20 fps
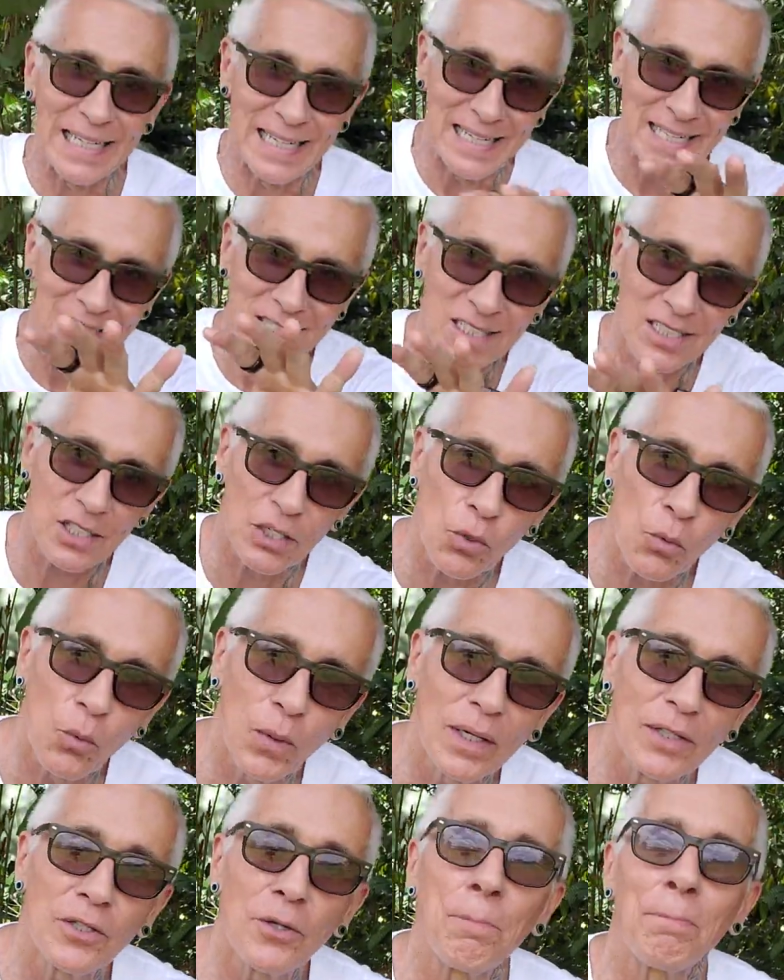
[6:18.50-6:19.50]
gets their
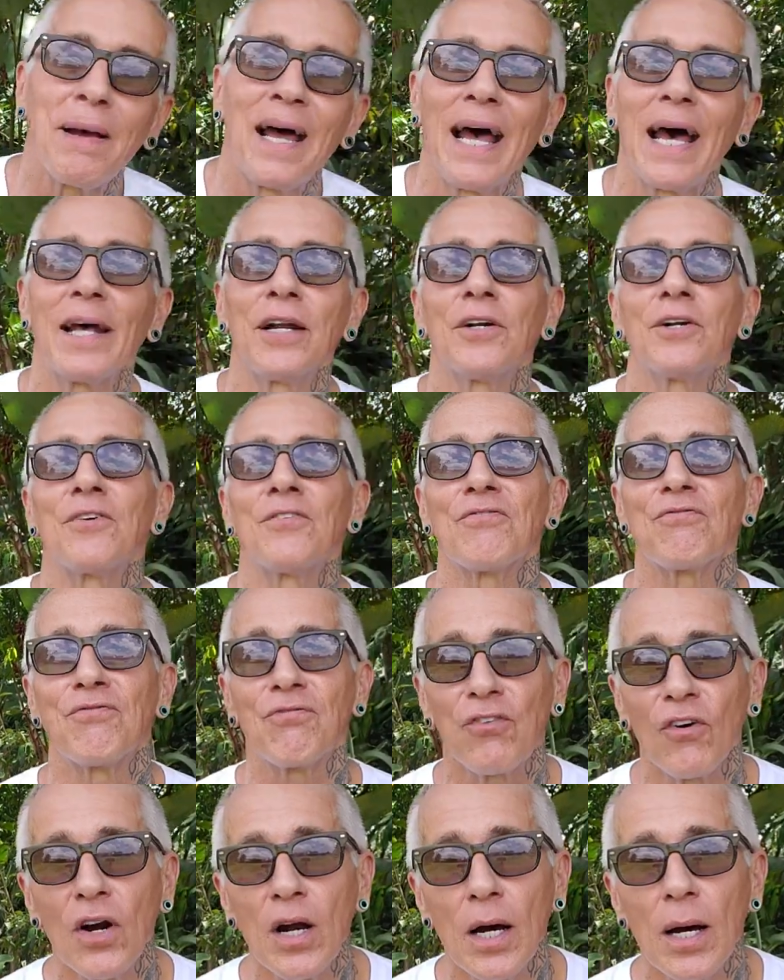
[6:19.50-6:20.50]
weather pattern
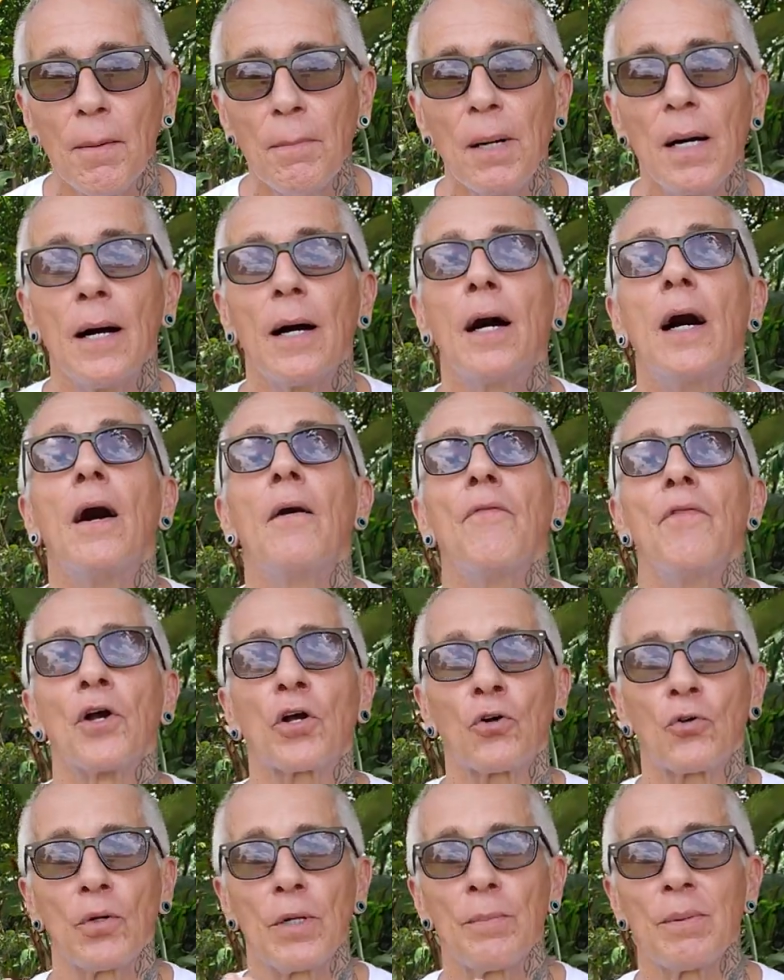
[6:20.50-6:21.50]
from the
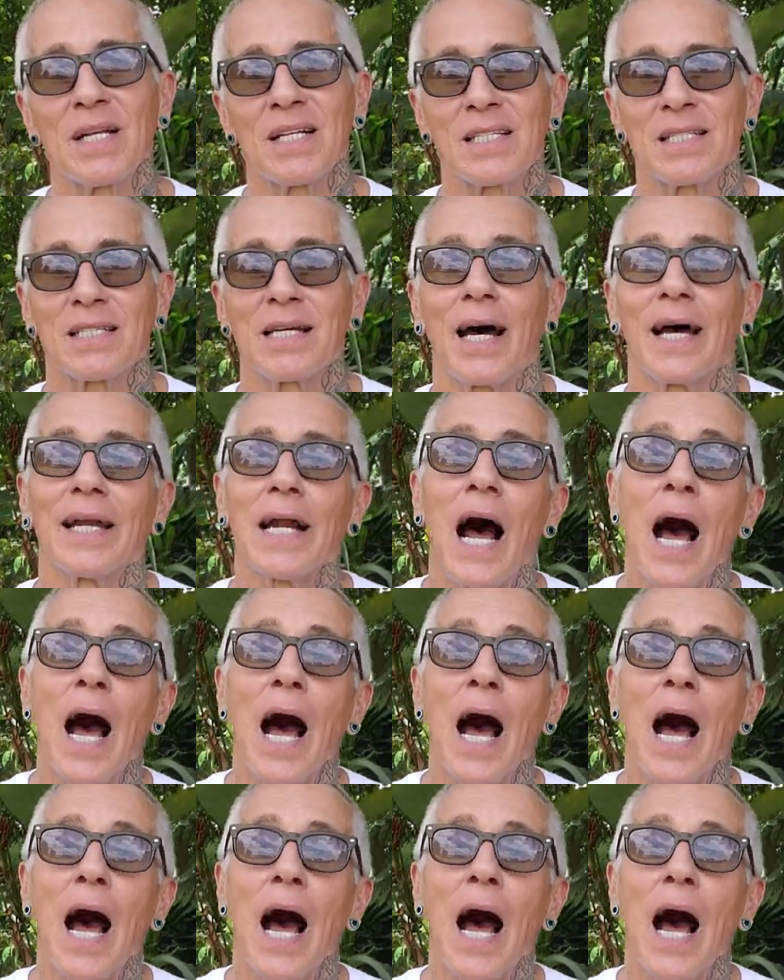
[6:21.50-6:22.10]
Caribbean side.